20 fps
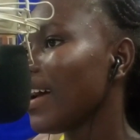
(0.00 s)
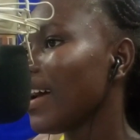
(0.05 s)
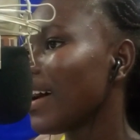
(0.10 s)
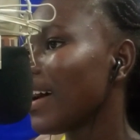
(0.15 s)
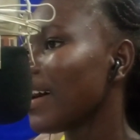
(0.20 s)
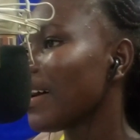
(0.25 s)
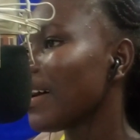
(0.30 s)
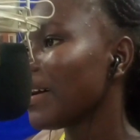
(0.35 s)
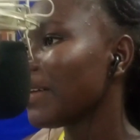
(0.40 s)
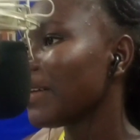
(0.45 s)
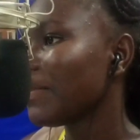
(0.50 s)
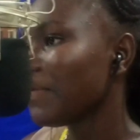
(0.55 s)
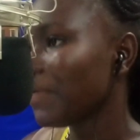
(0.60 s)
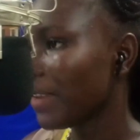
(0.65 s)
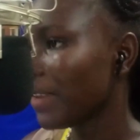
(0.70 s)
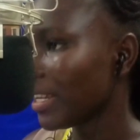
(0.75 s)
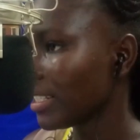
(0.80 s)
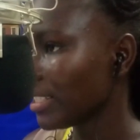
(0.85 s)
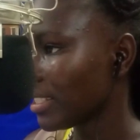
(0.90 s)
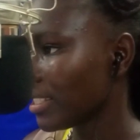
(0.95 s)
At first,
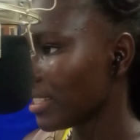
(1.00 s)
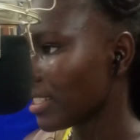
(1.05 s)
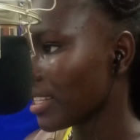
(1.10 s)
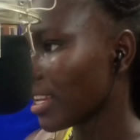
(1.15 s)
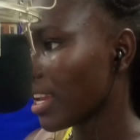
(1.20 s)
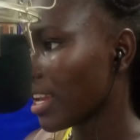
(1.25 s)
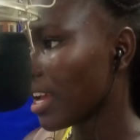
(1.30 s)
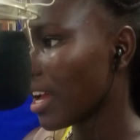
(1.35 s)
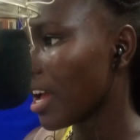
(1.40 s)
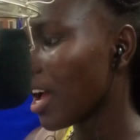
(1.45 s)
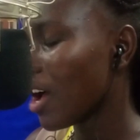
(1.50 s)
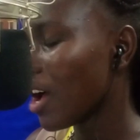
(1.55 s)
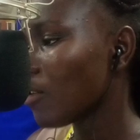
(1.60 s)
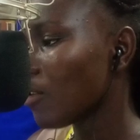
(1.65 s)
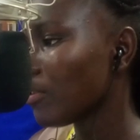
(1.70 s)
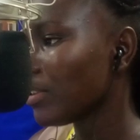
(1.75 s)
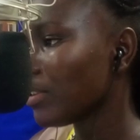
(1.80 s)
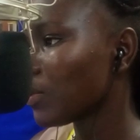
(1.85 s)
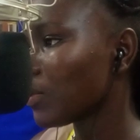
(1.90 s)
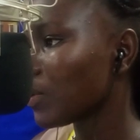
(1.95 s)
I always
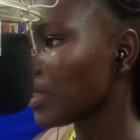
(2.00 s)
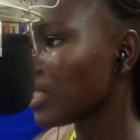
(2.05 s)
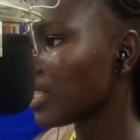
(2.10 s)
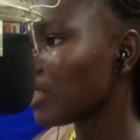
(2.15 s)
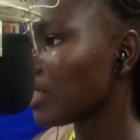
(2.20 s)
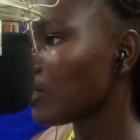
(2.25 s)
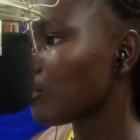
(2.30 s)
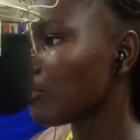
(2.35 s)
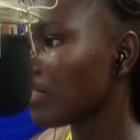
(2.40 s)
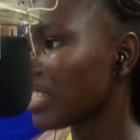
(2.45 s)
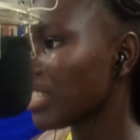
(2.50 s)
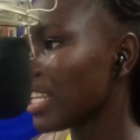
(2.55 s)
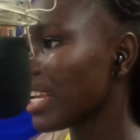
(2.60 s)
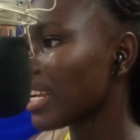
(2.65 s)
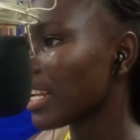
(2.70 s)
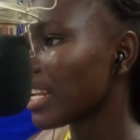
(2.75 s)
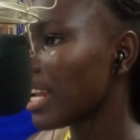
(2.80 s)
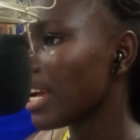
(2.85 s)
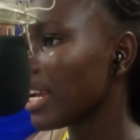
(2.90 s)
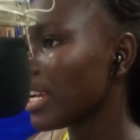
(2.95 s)
wanted to sing
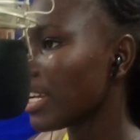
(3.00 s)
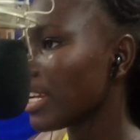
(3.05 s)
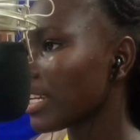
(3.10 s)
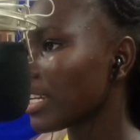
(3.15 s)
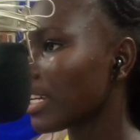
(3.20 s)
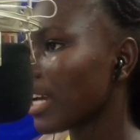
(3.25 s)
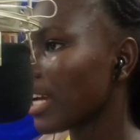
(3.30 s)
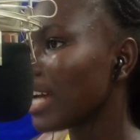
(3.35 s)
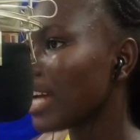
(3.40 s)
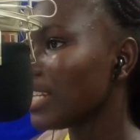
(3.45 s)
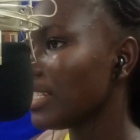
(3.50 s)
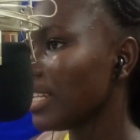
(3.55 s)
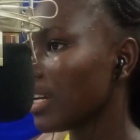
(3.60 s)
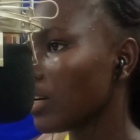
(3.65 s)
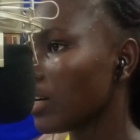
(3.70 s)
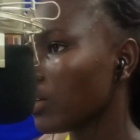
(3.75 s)
like Adele,